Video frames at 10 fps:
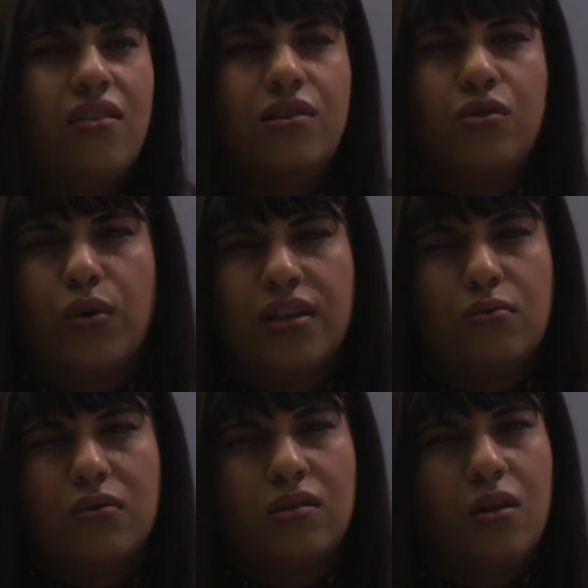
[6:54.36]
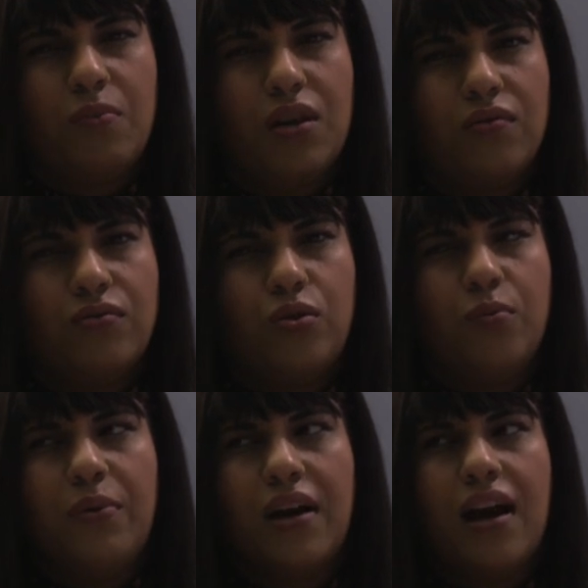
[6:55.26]
The twist was so
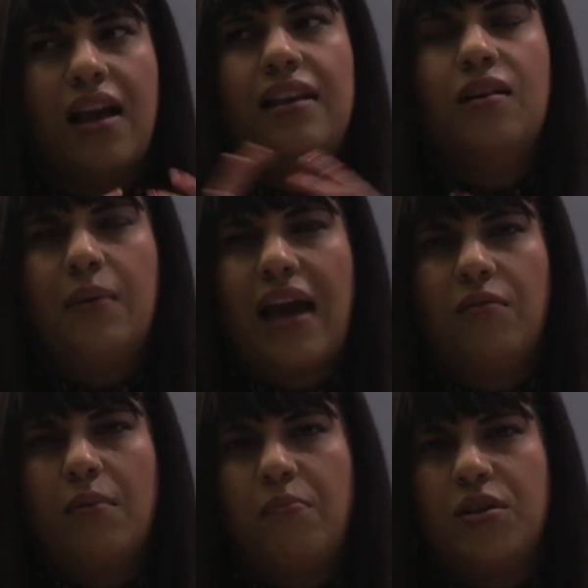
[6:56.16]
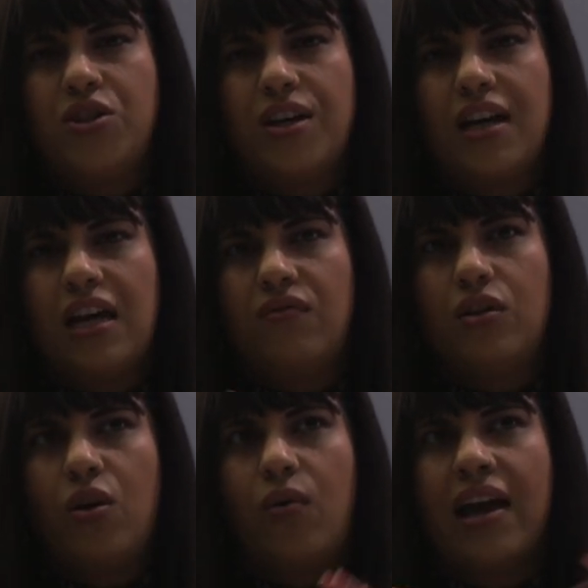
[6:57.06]
beautiful, but a little bit out of my budget,
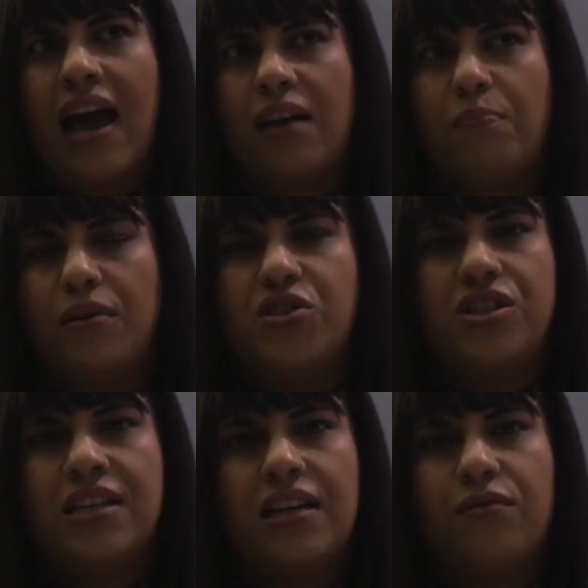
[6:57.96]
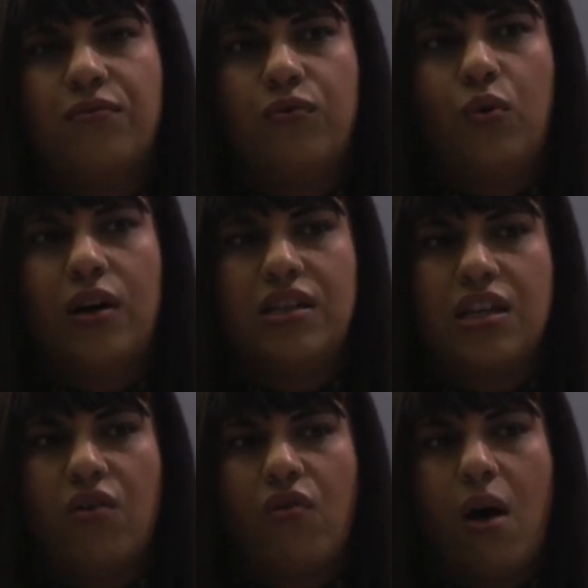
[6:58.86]
even though I had budgeted for a
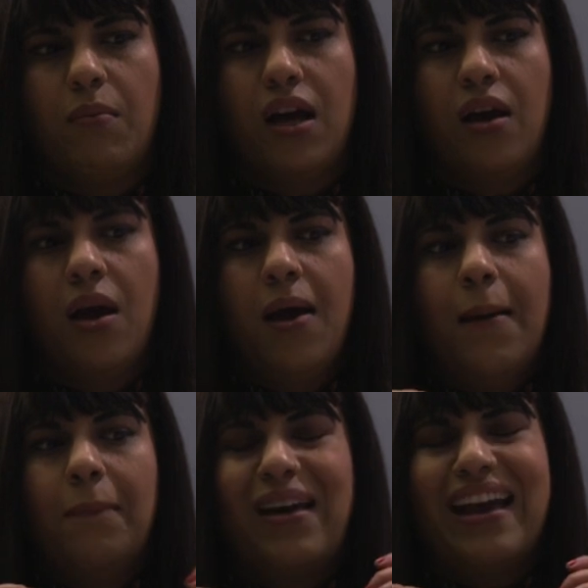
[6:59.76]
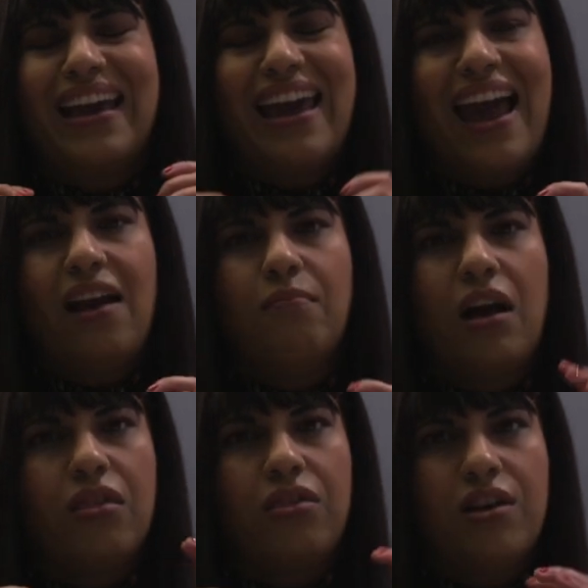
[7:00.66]
diorama. But again,
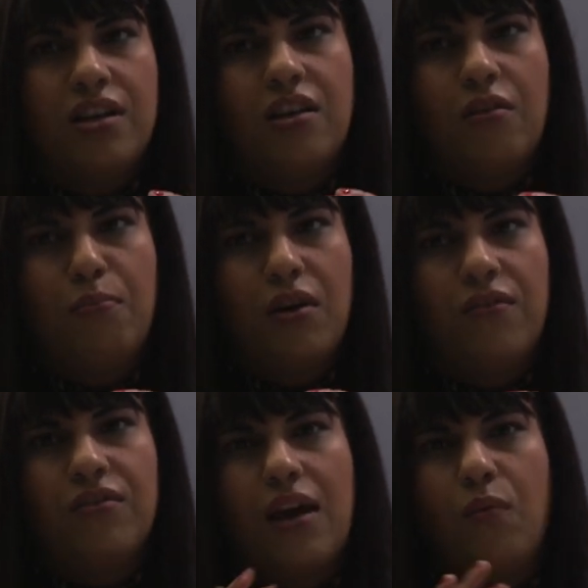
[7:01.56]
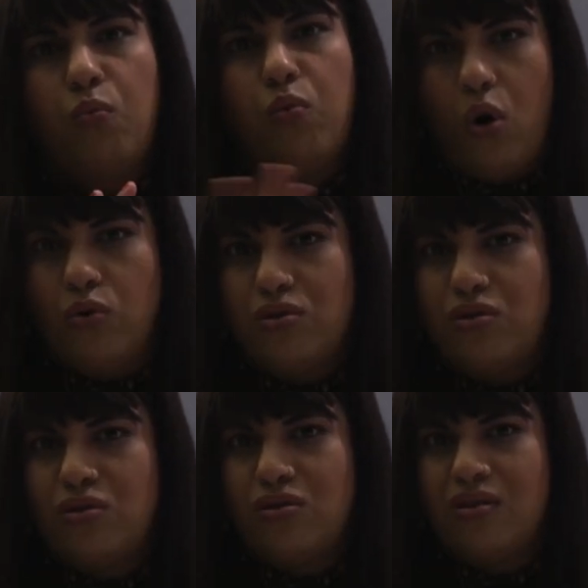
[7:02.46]
my 30th birthday
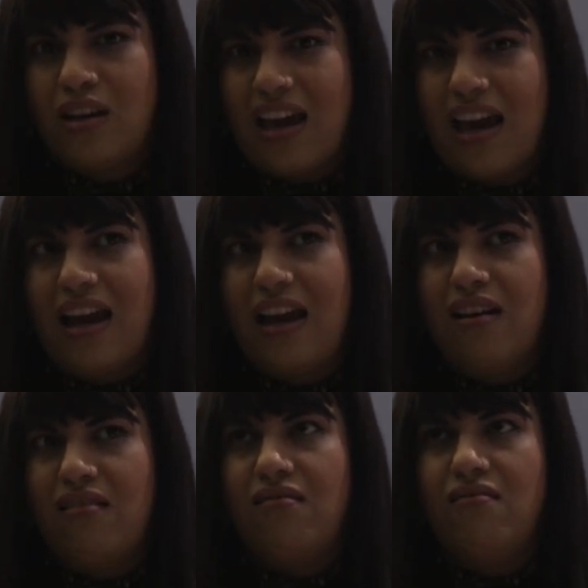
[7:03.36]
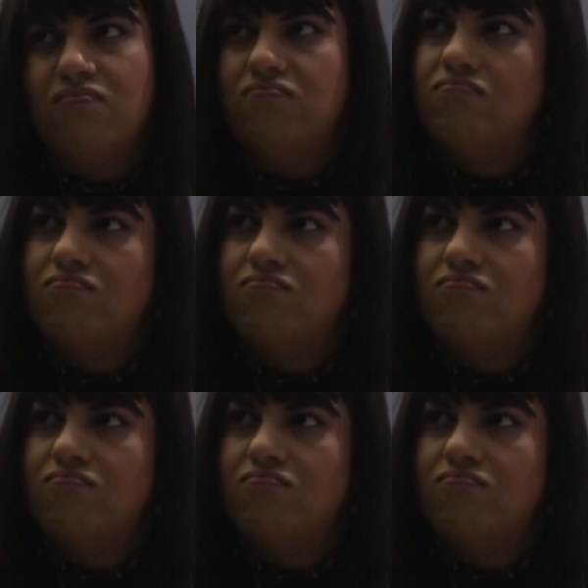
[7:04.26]
was in